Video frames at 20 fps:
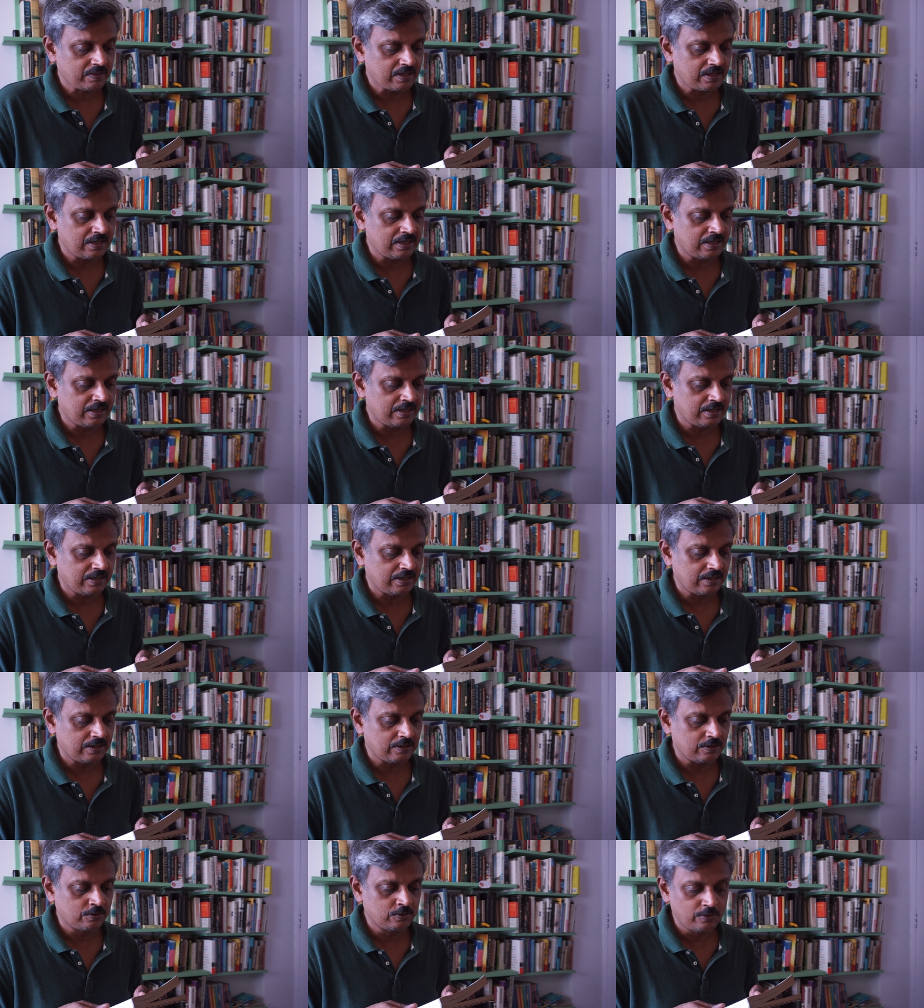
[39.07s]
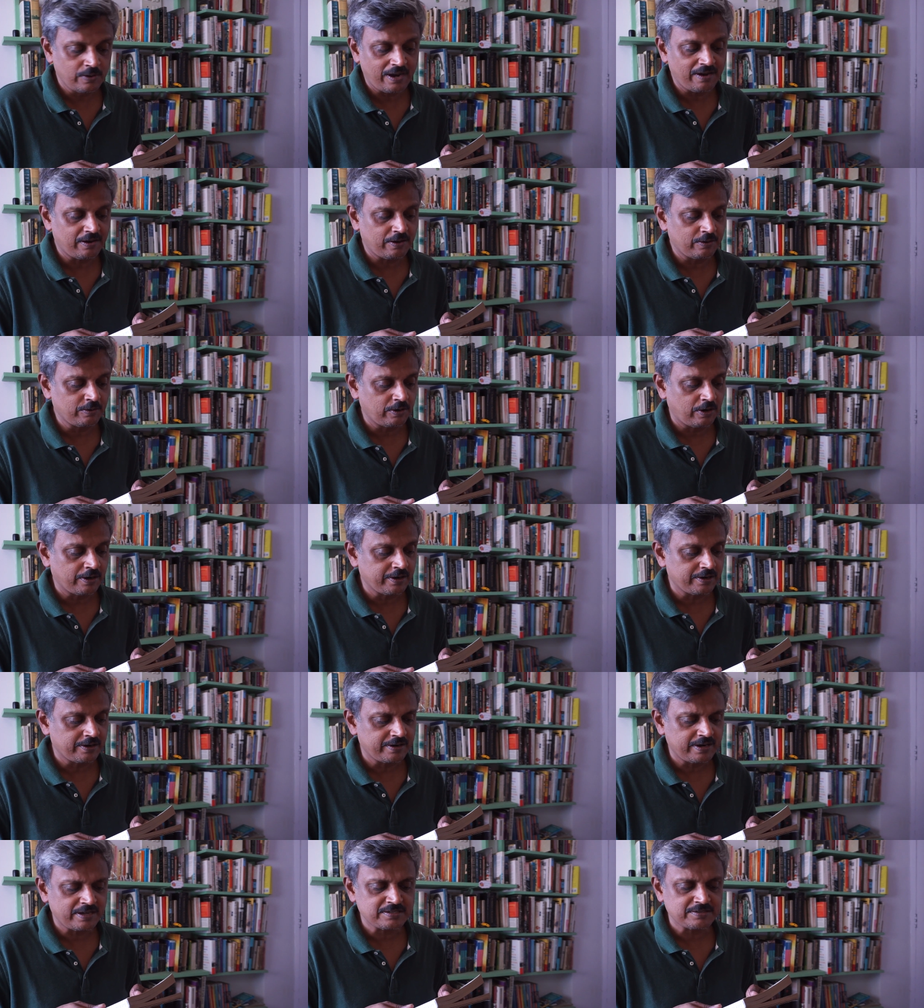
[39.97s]
uh, who are on
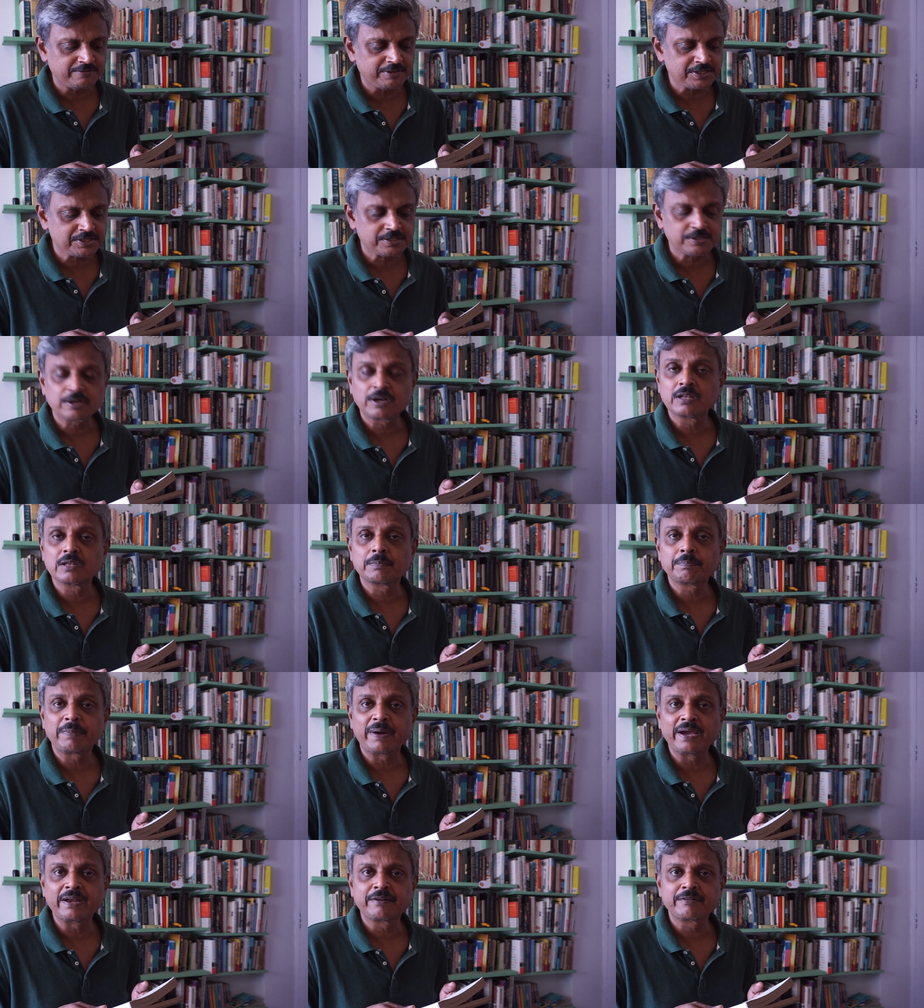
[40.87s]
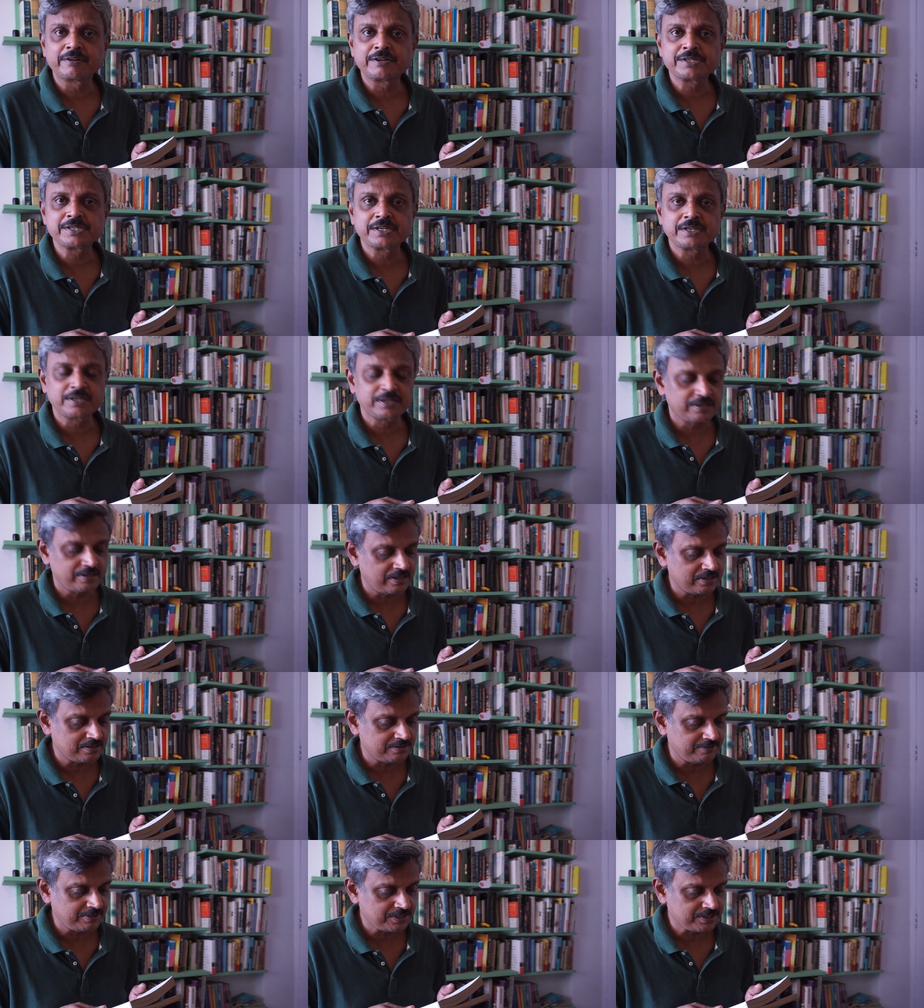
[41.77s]
a reservation called the Pine Ridge Indian
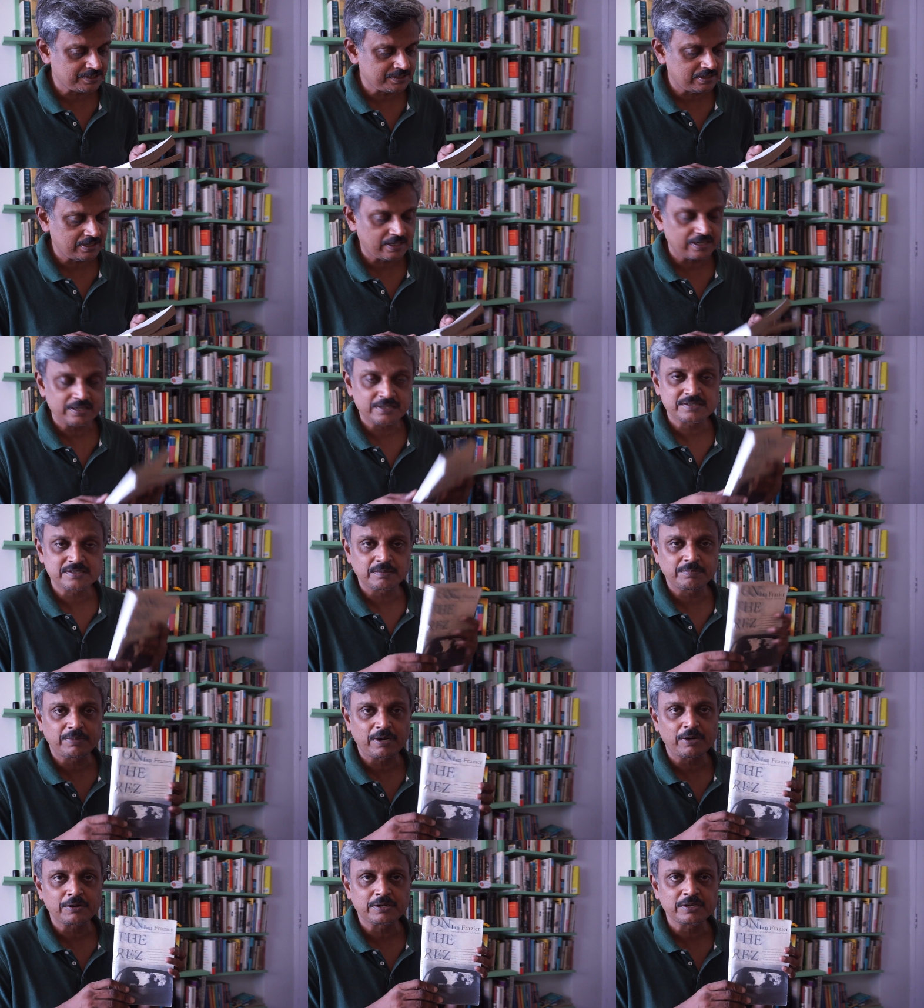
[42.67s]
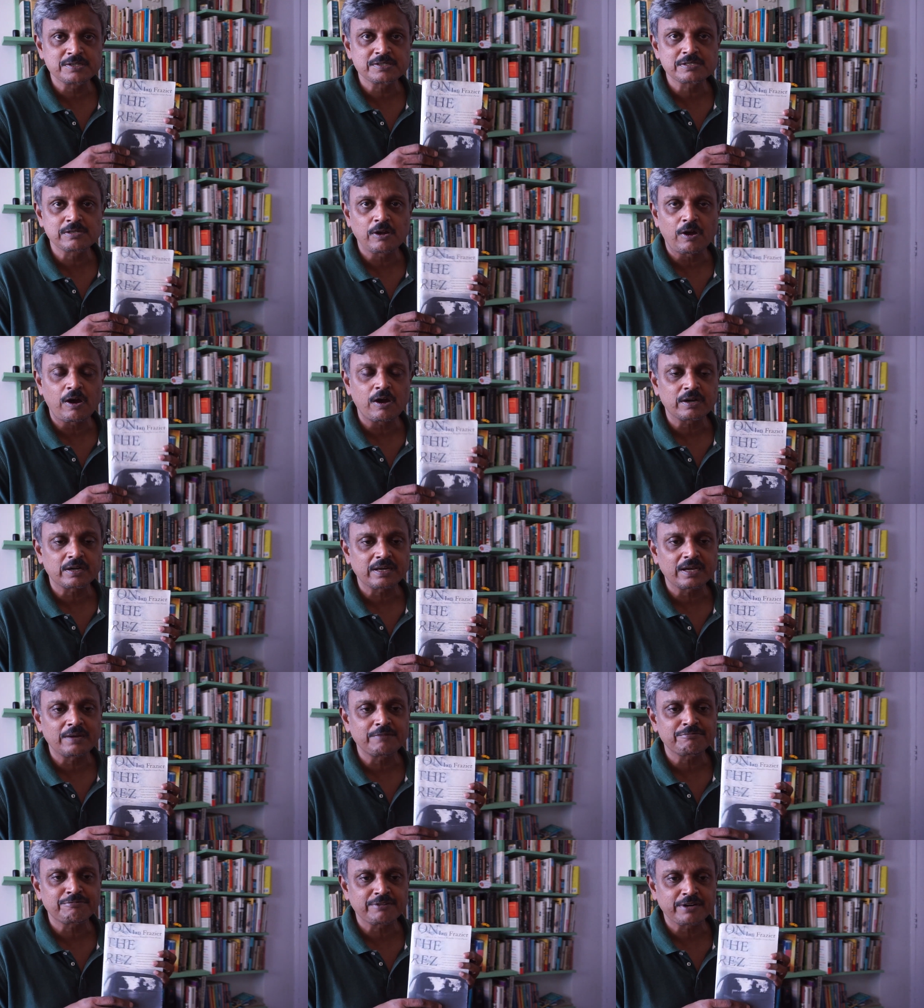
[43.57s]
Reservation, and it's about his
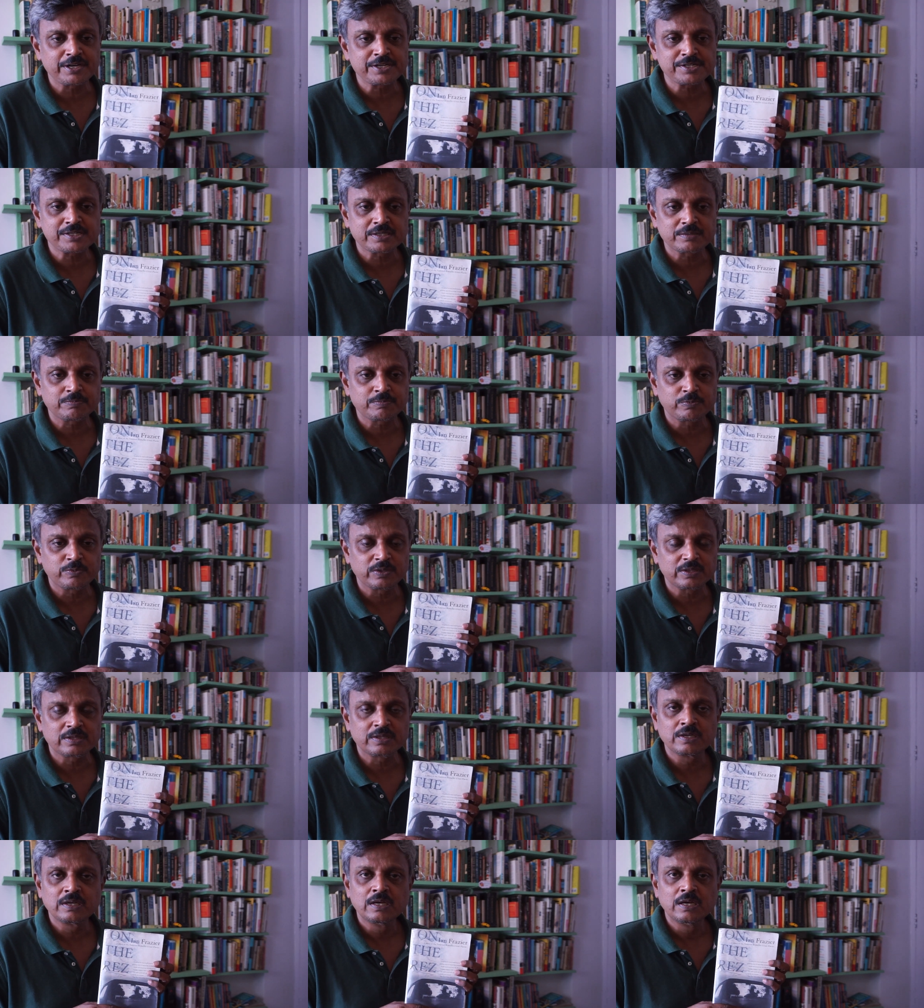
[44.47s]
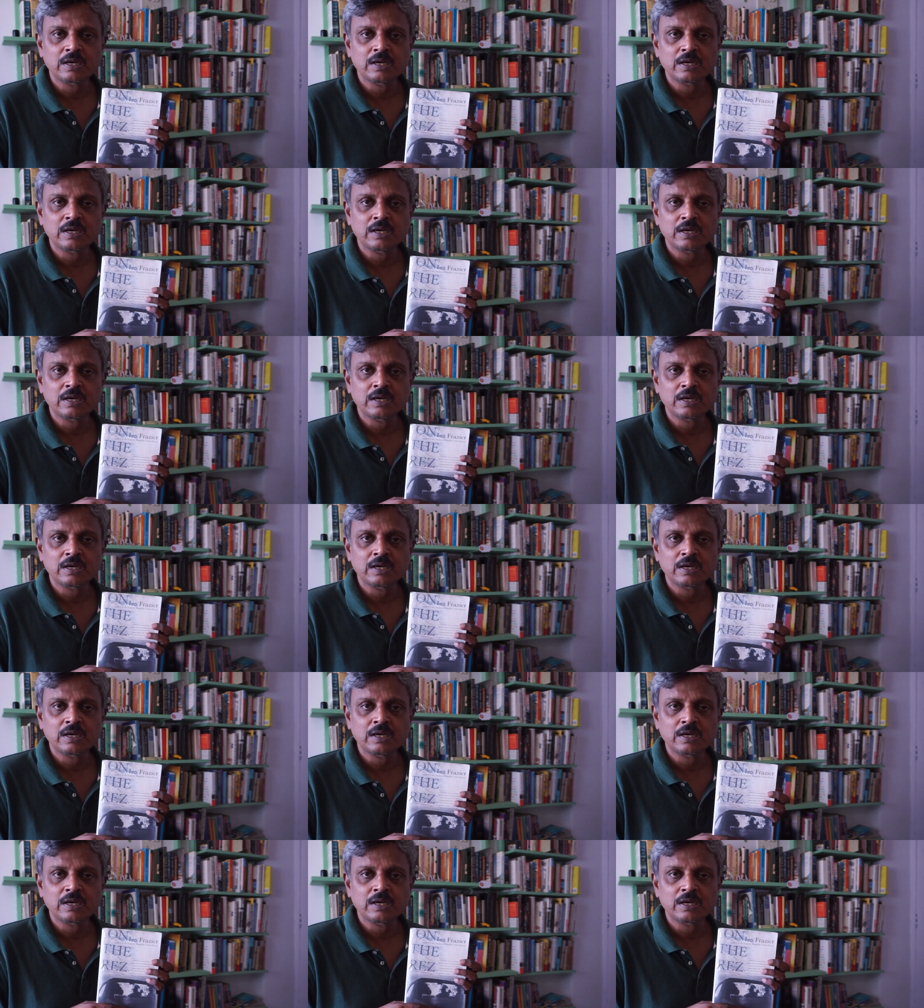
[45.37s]
long-time friendship with